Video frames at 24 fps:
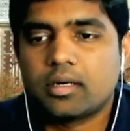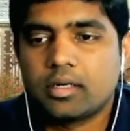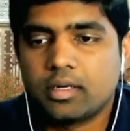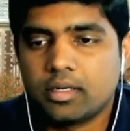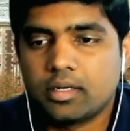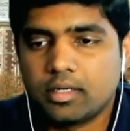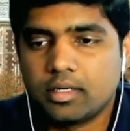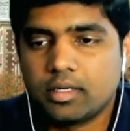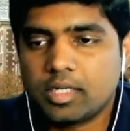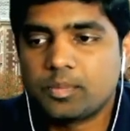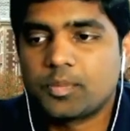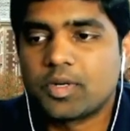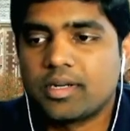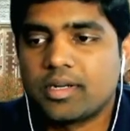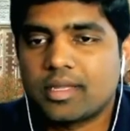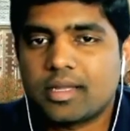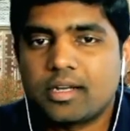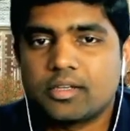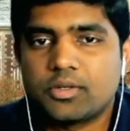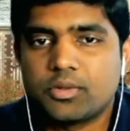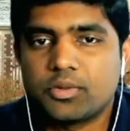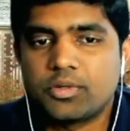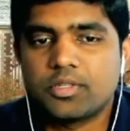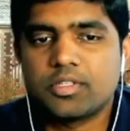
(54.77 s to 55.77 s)
deep learning
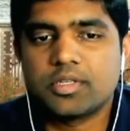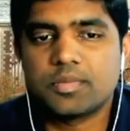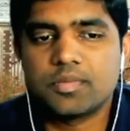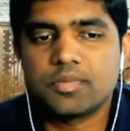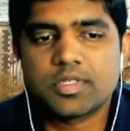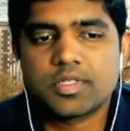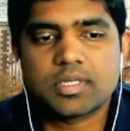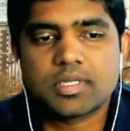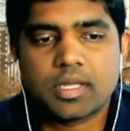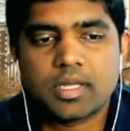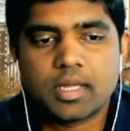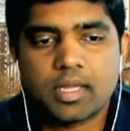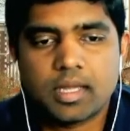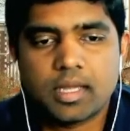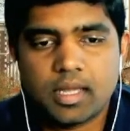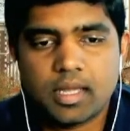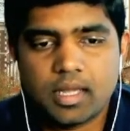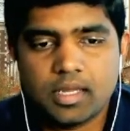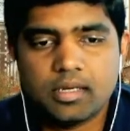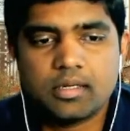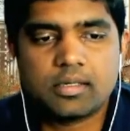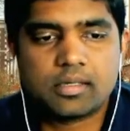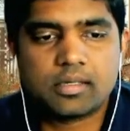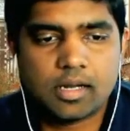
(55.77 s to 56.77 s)
algorithms
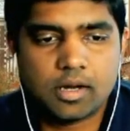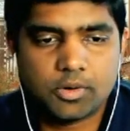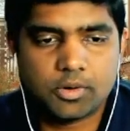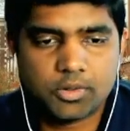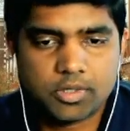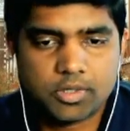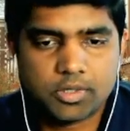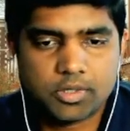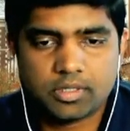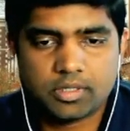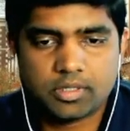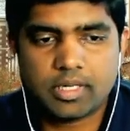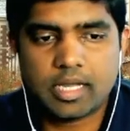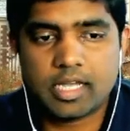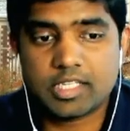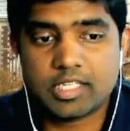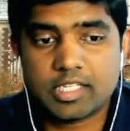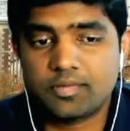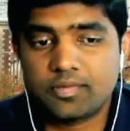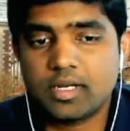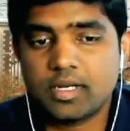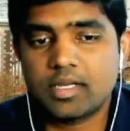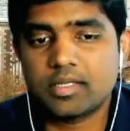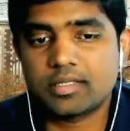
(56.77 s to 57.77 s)
in Clowder,
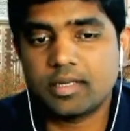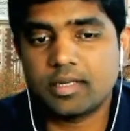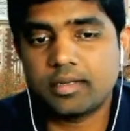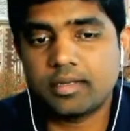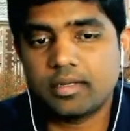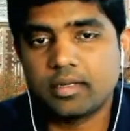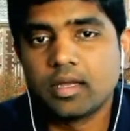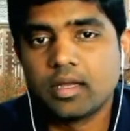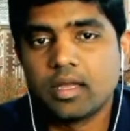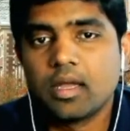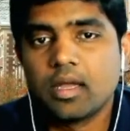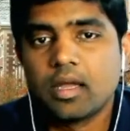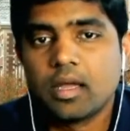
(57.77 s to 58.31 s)
as well as like